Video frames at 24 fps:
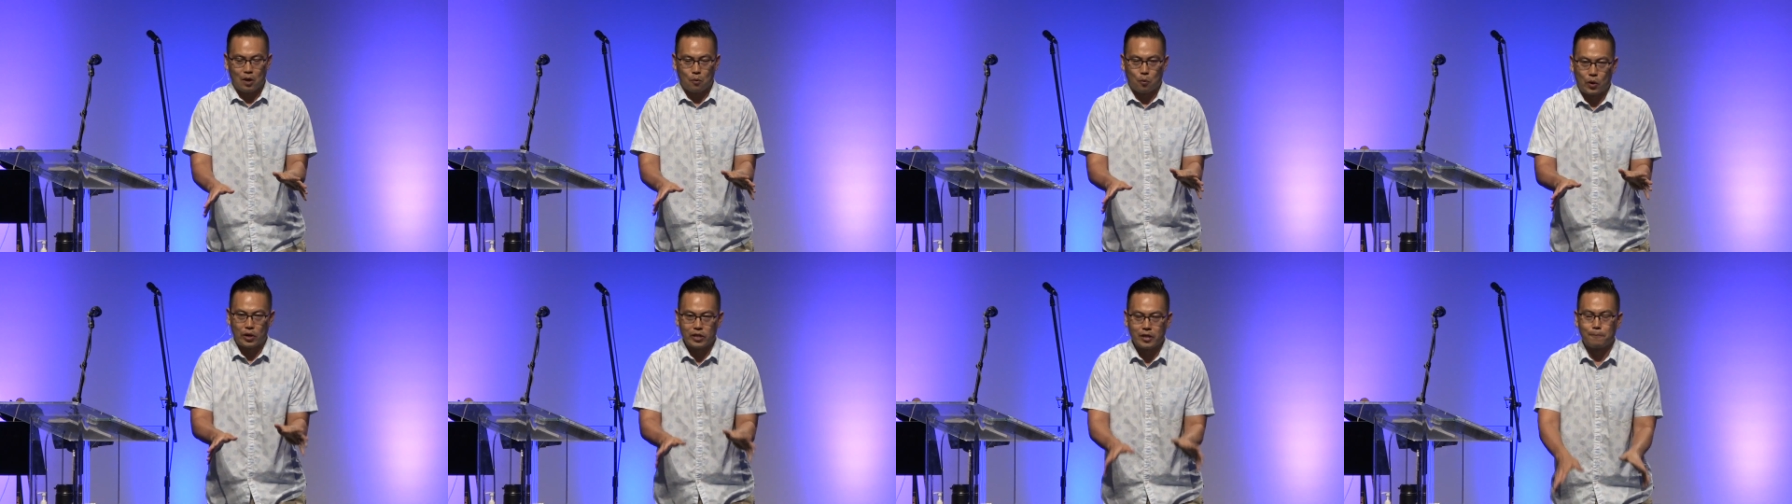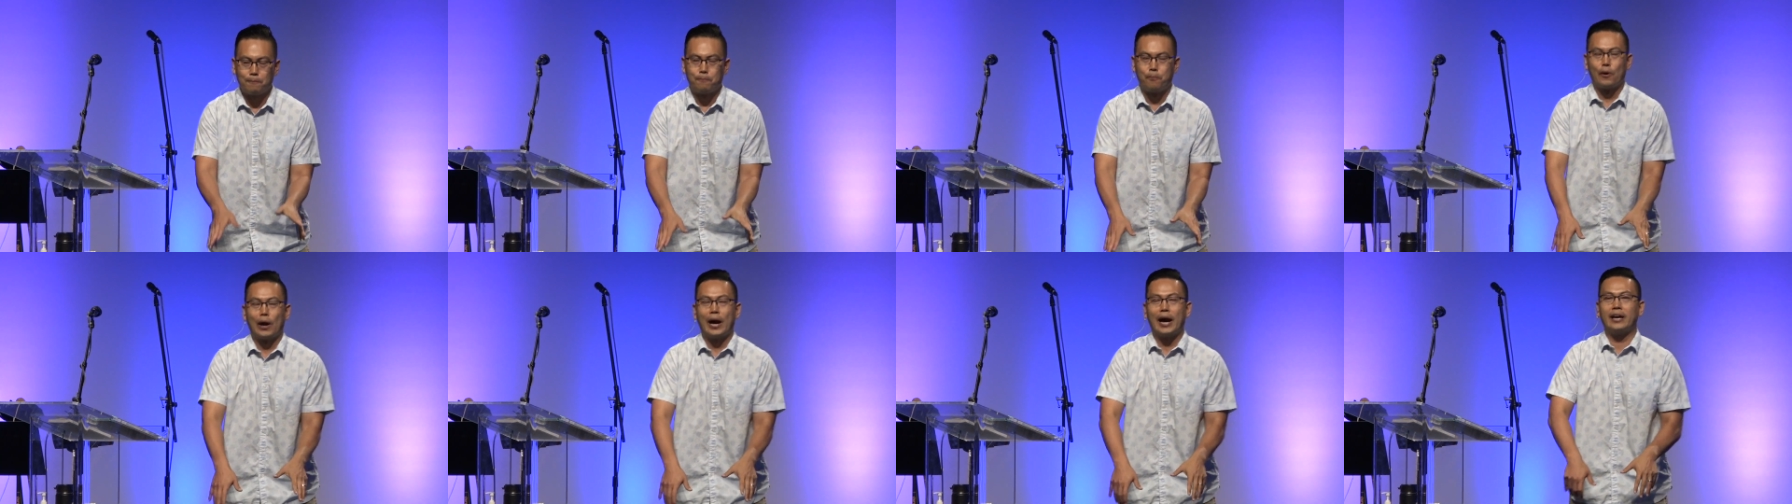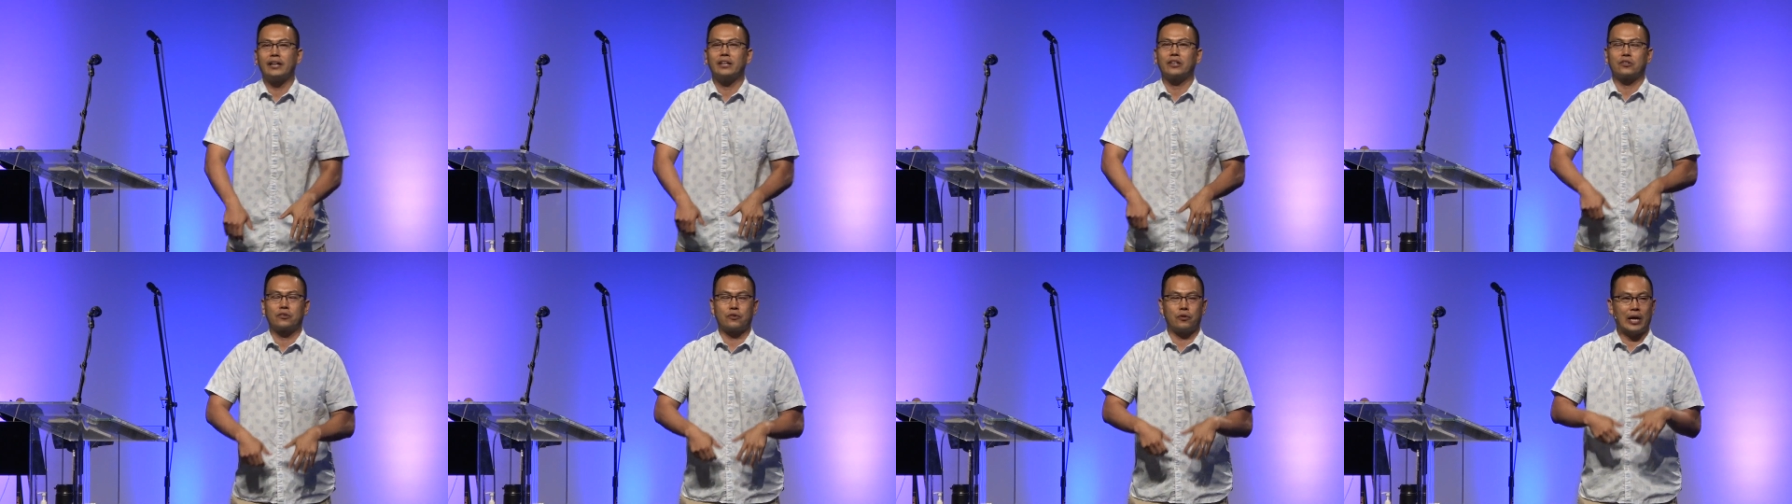where the
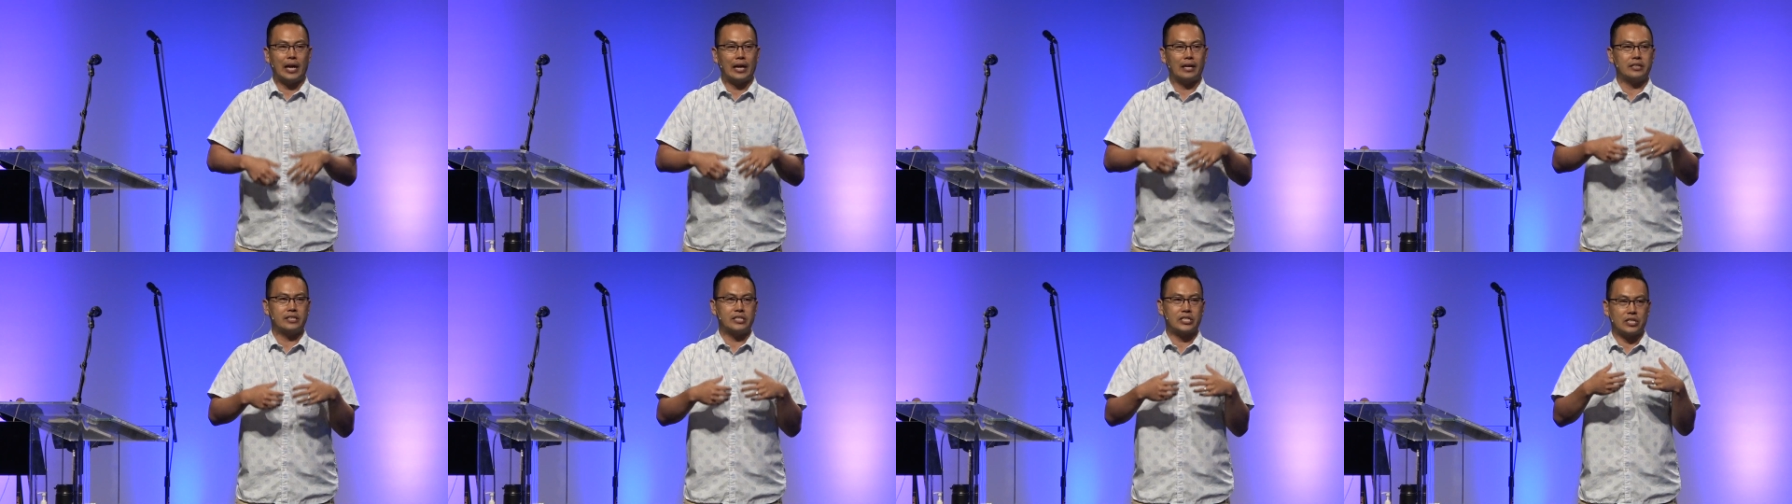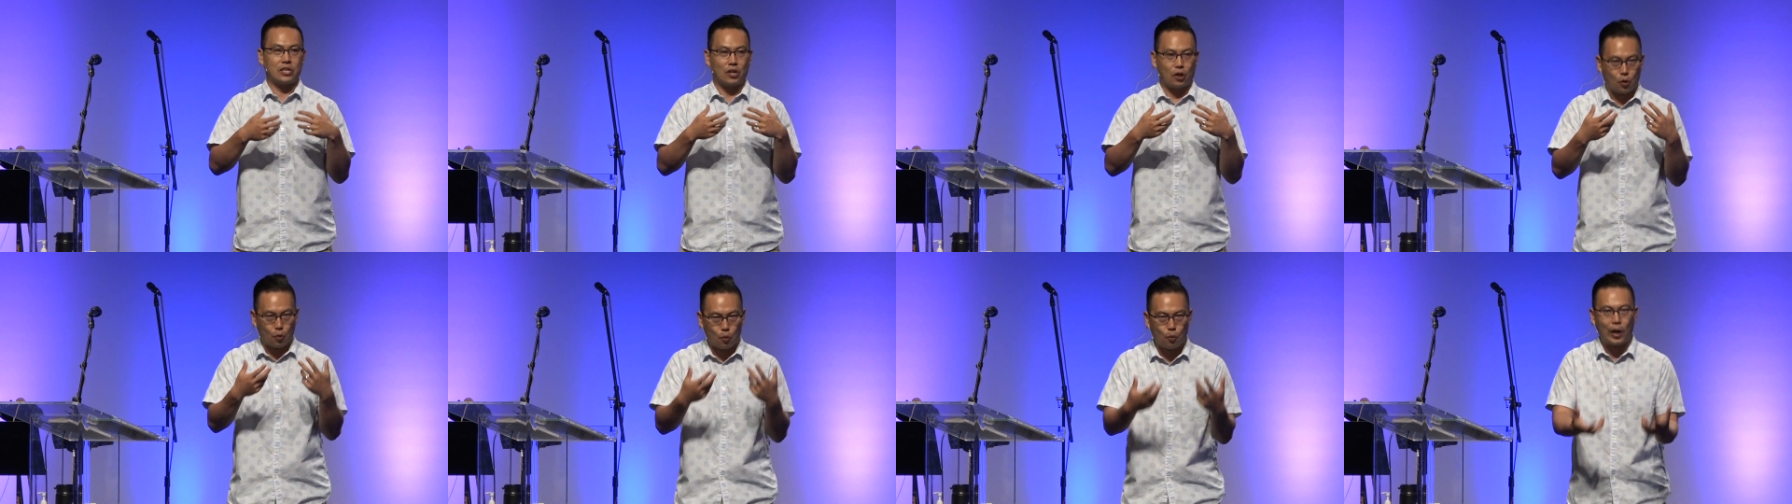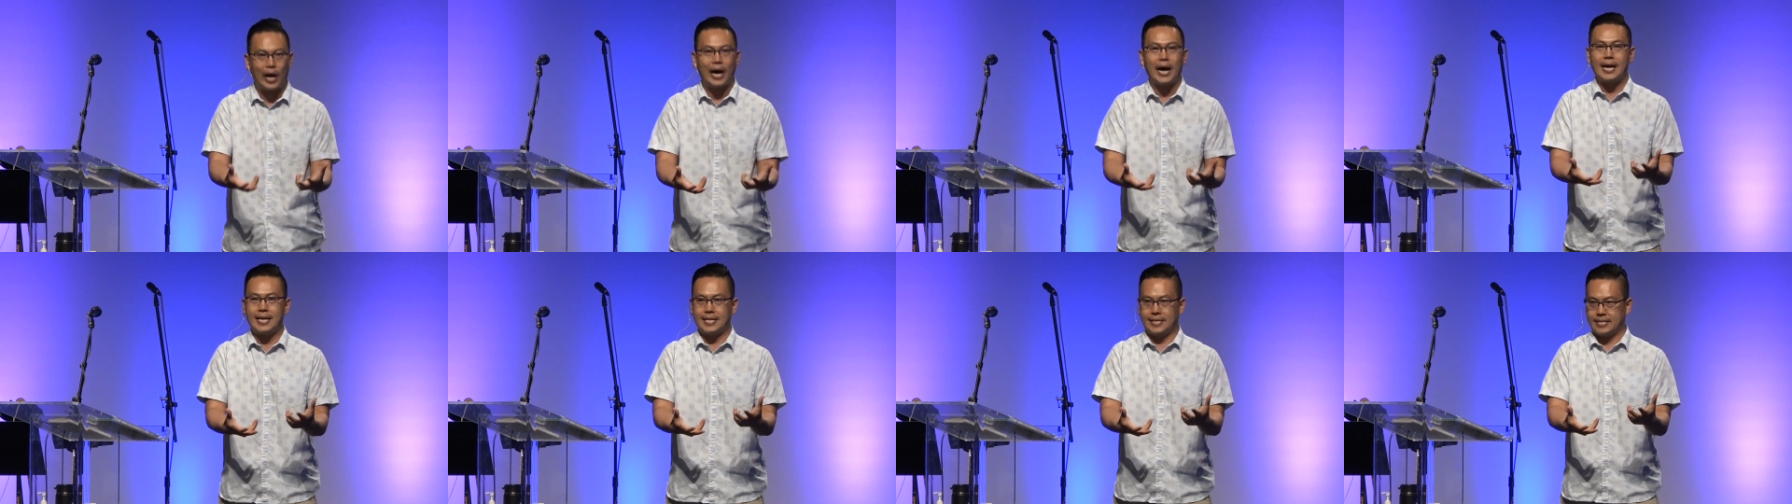bride of Christ
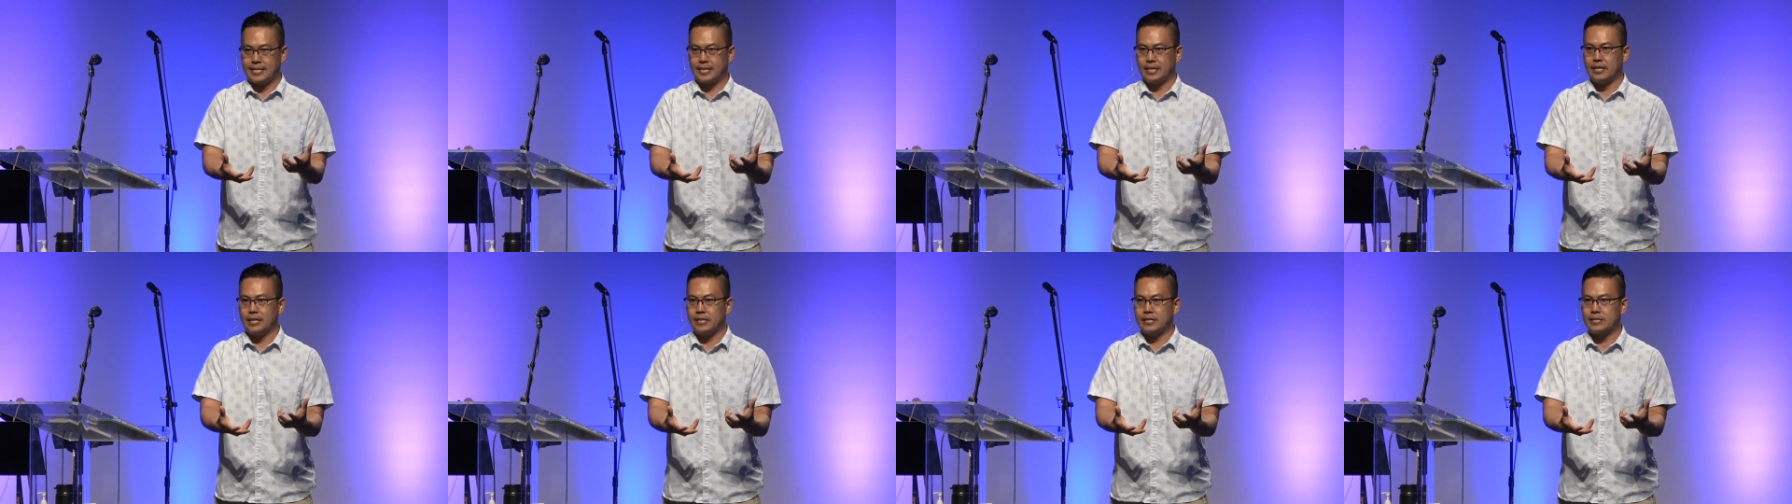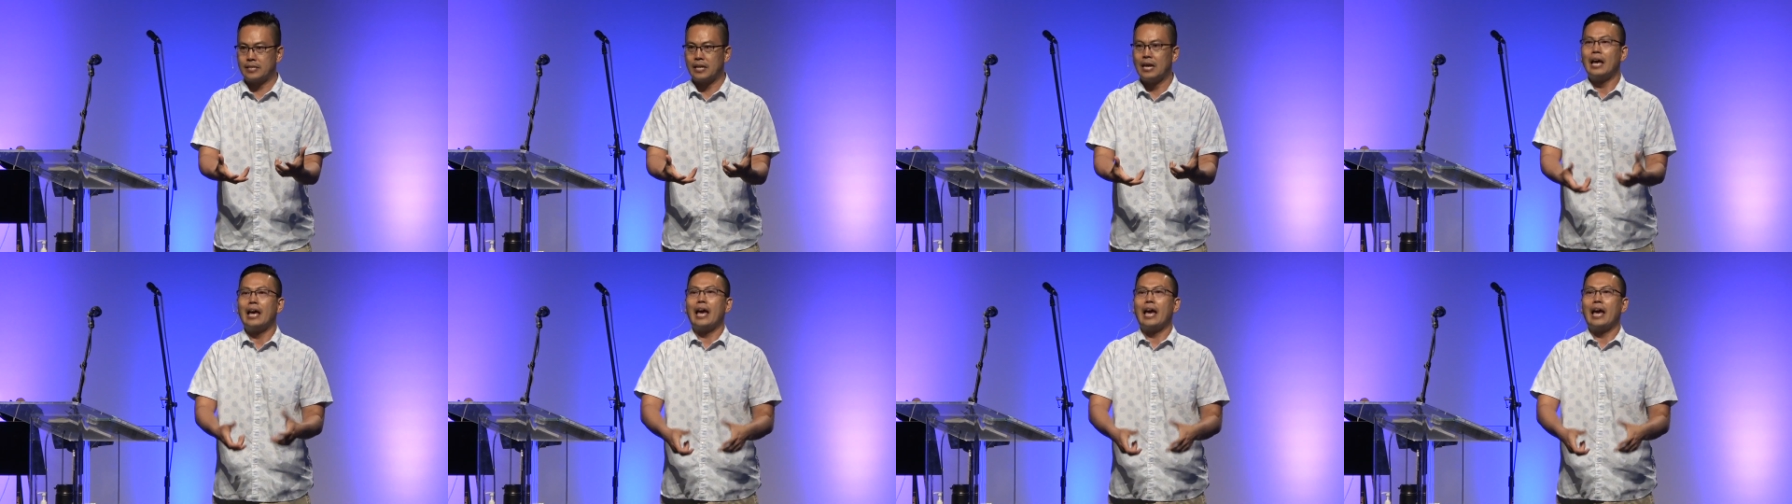arises